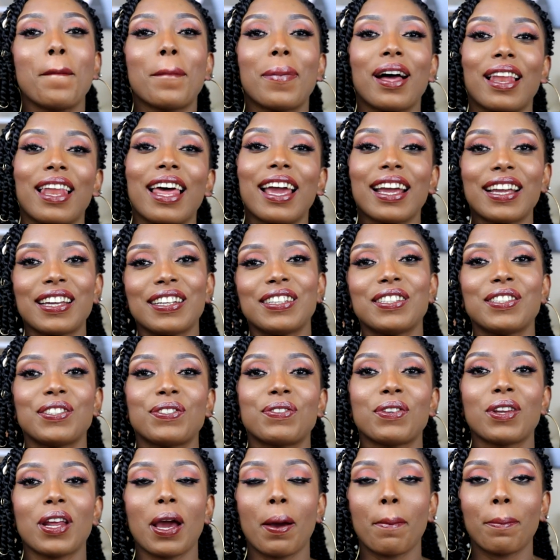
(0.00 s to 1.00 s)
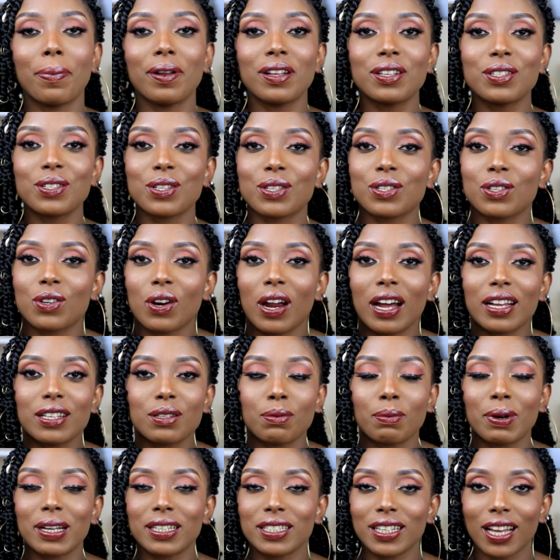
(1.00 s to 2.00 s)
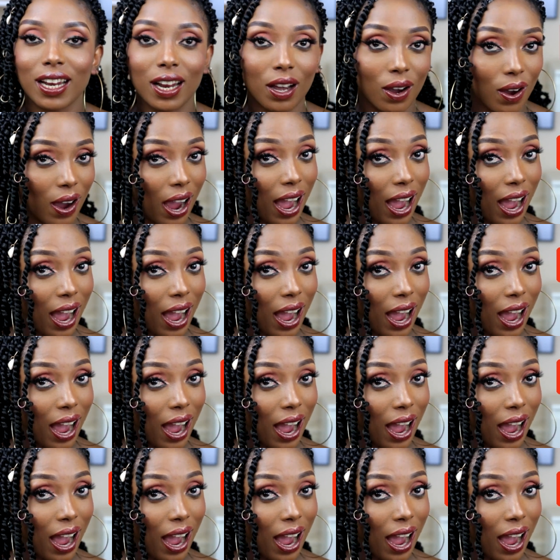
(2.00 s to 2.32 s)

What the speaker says: by liking this video, and please subscribe to my channel